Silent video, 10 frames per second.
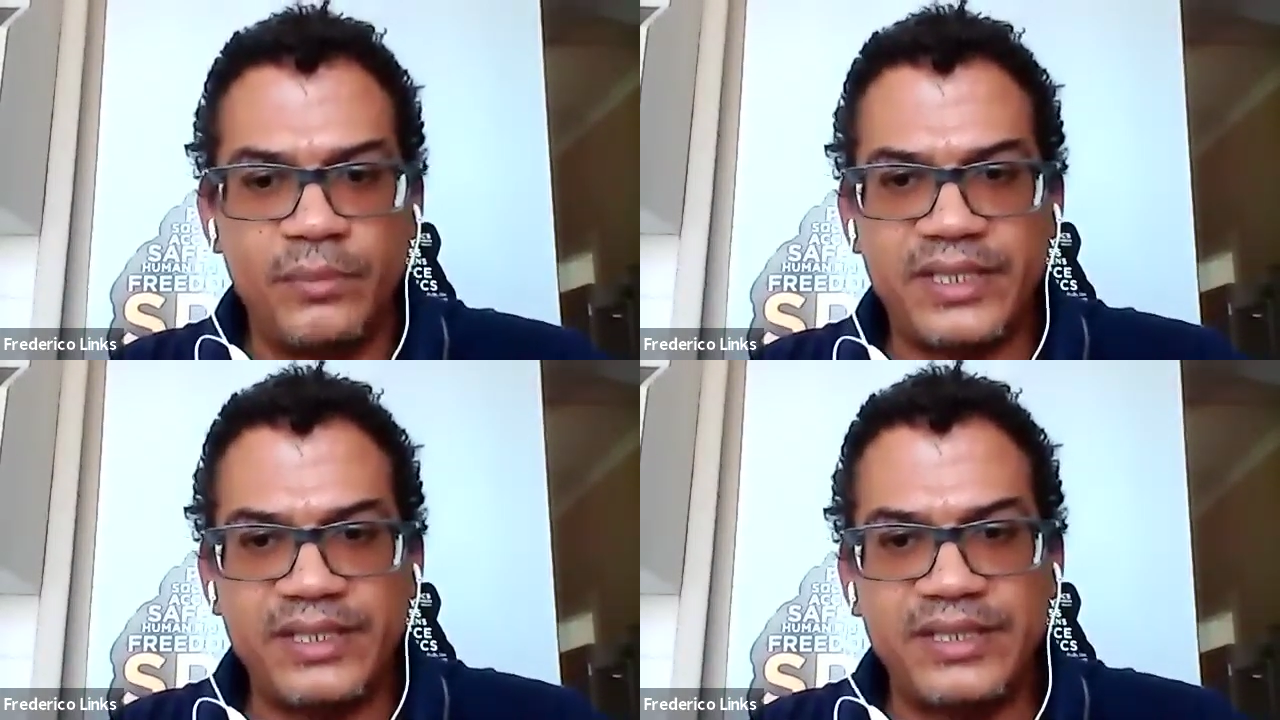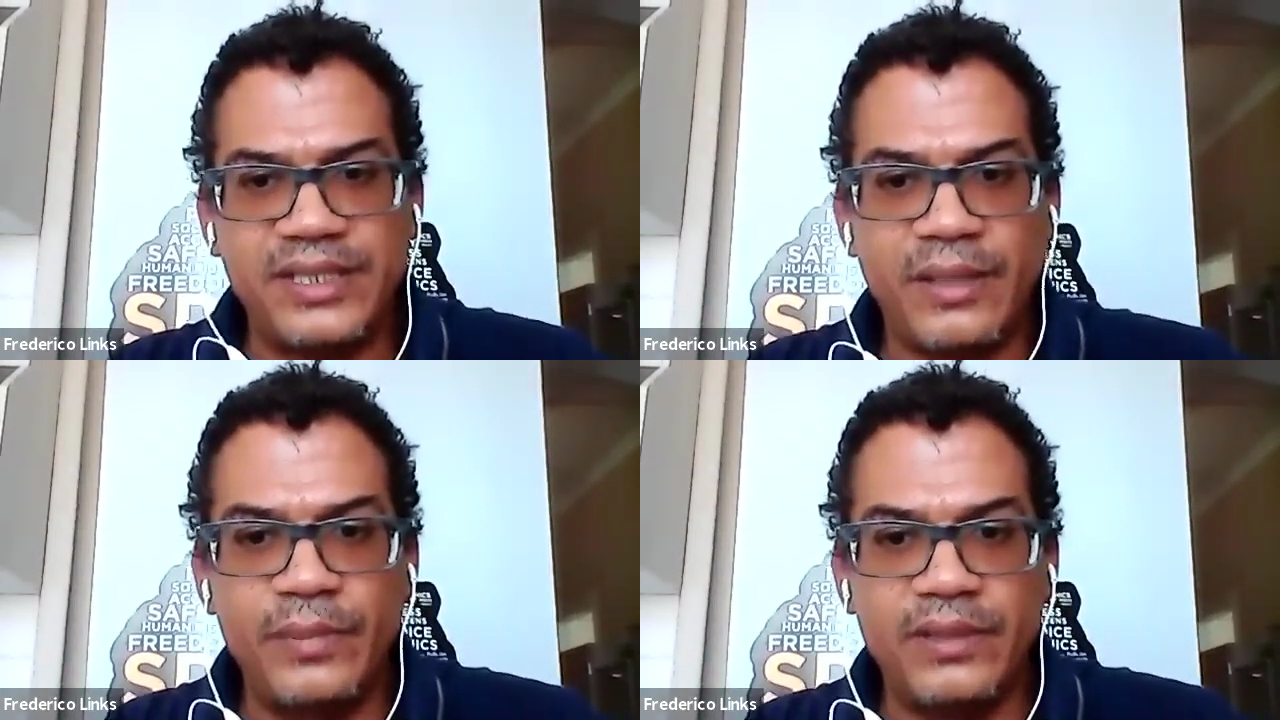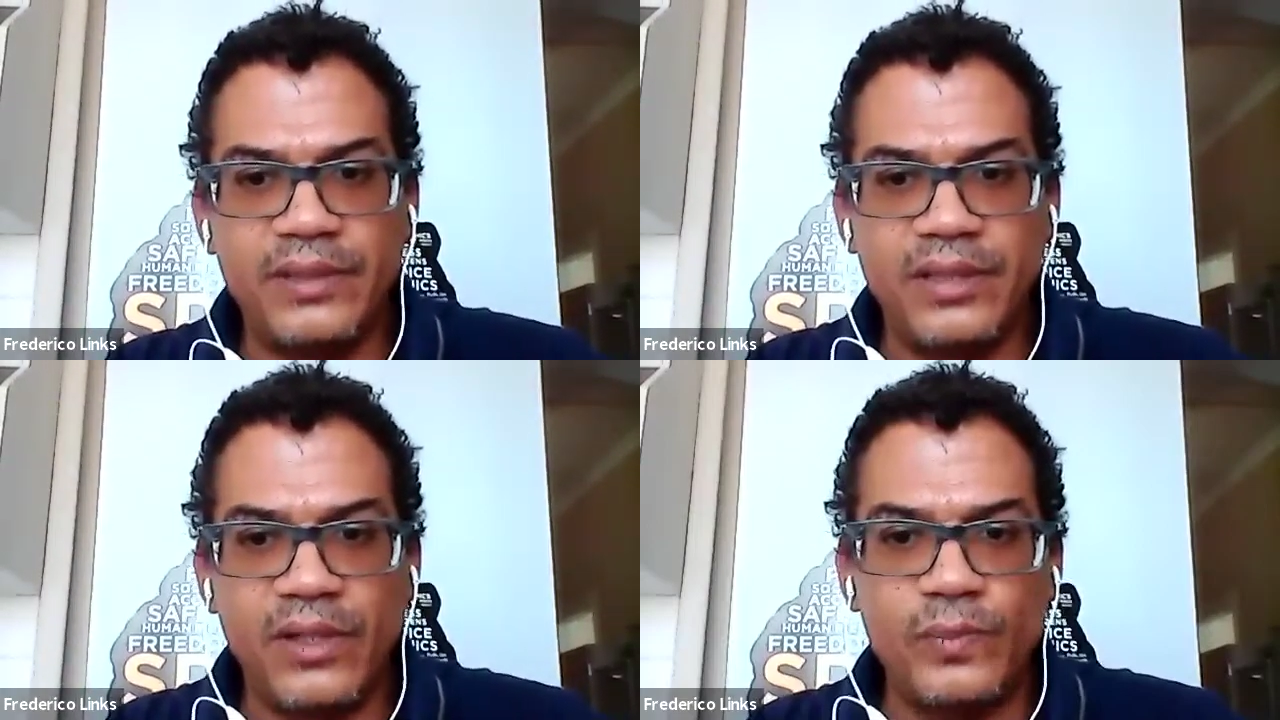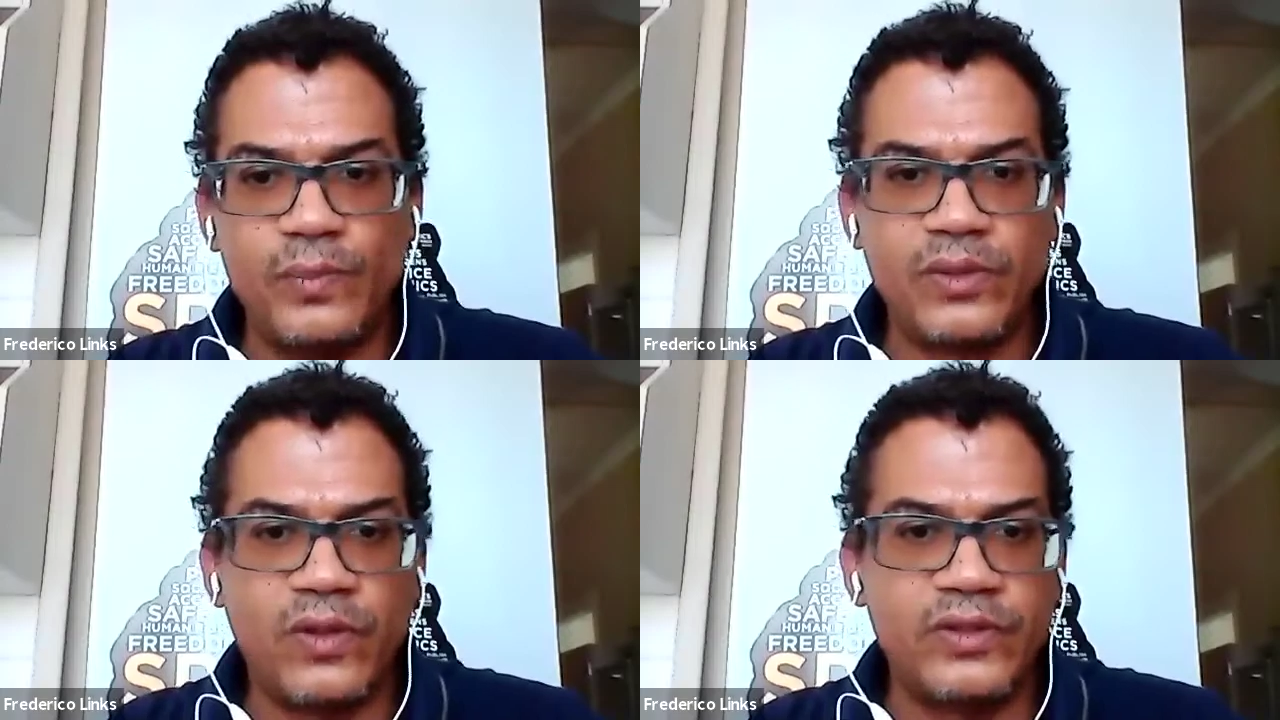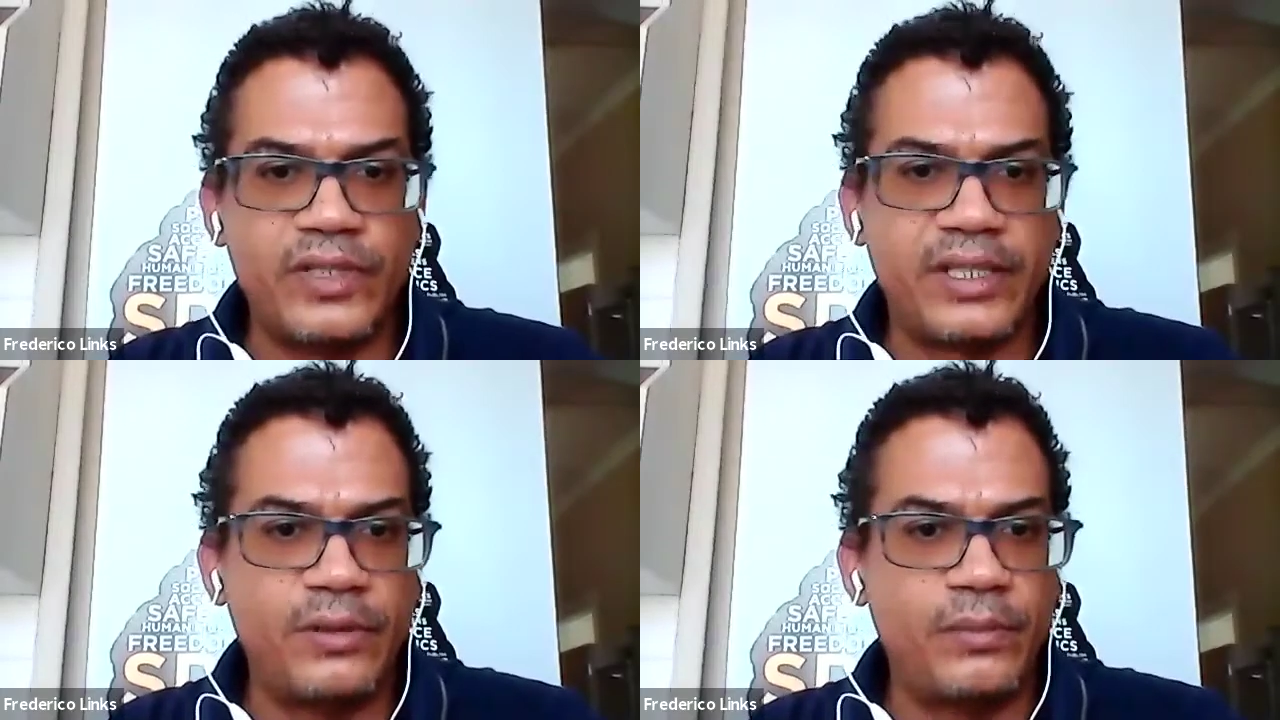As I said, I mean, the Open
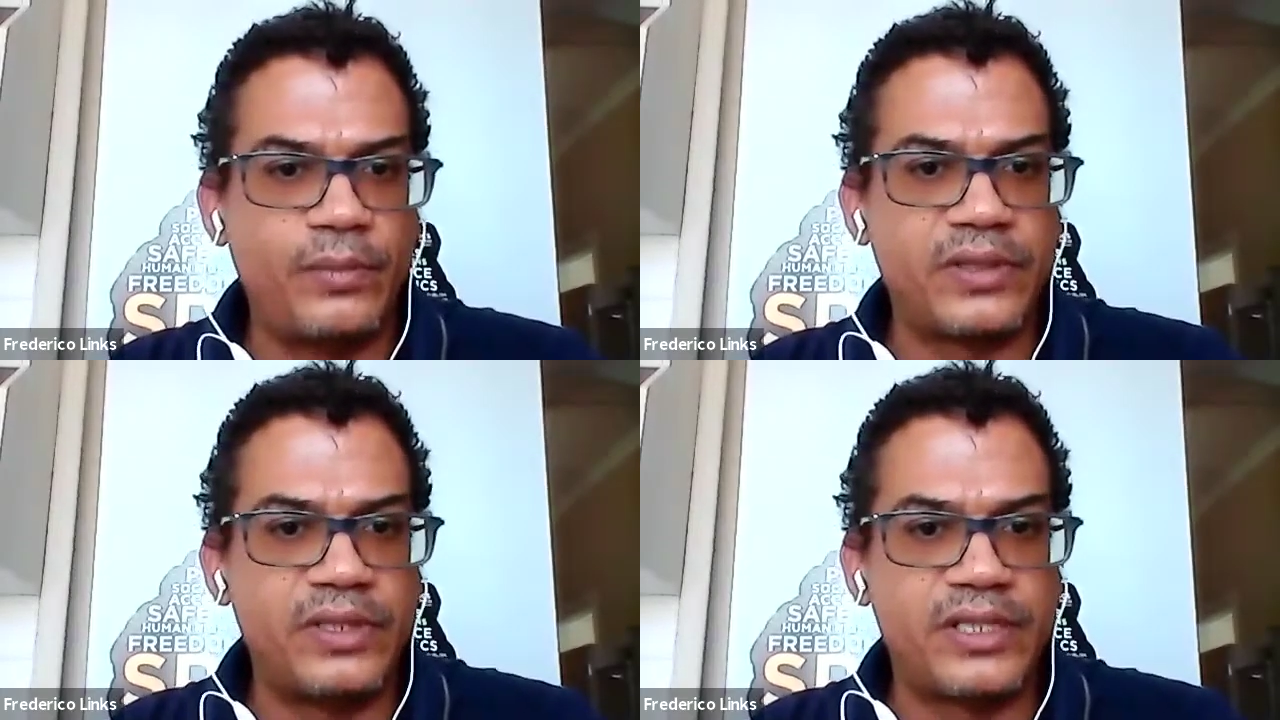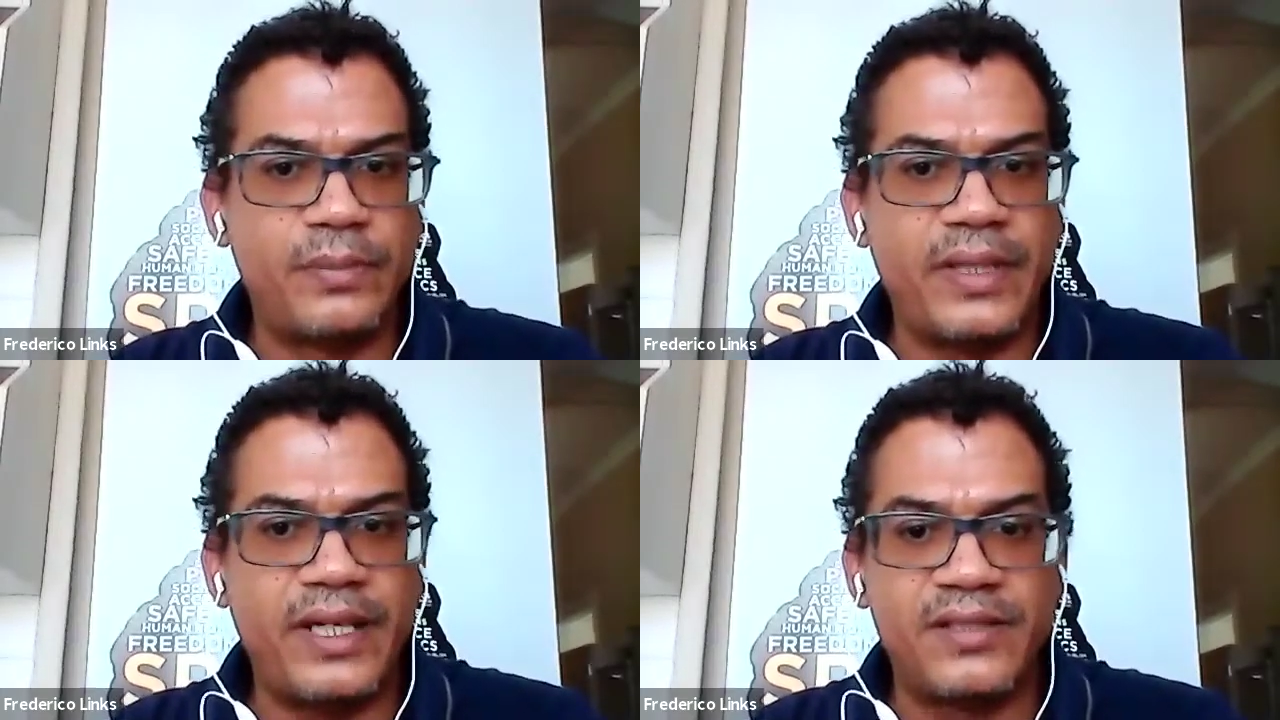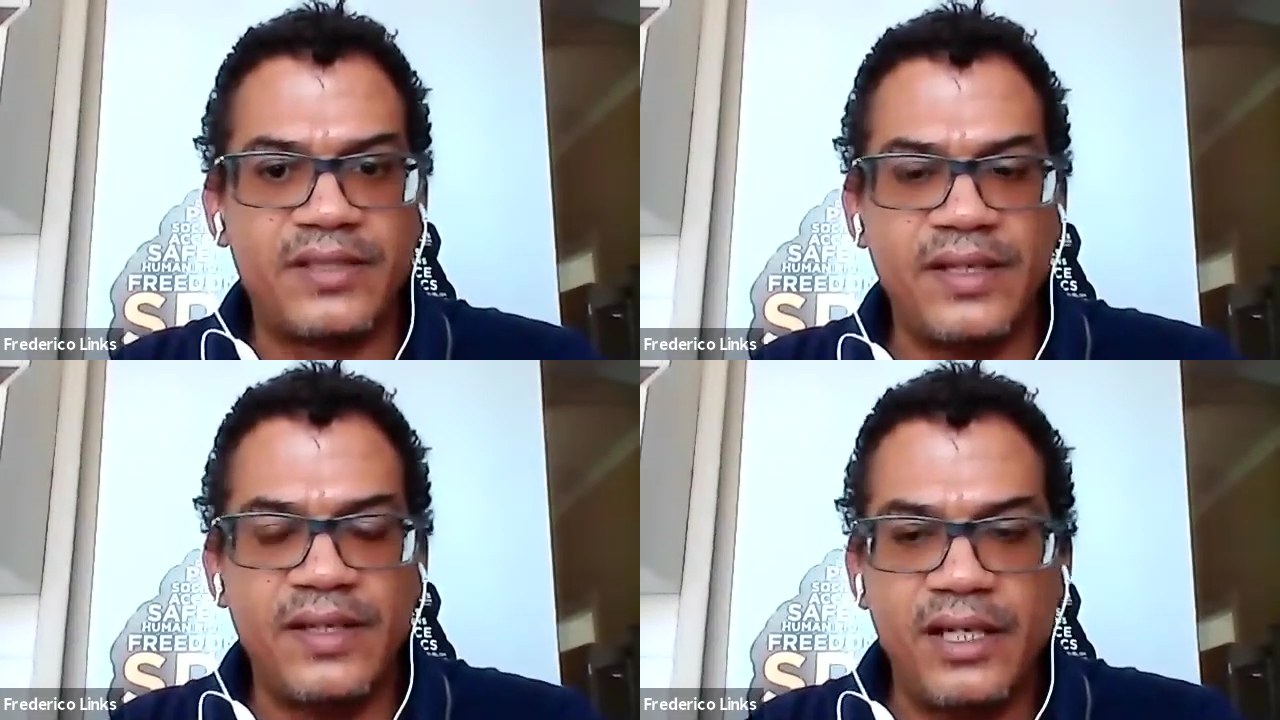Contracting Partnership has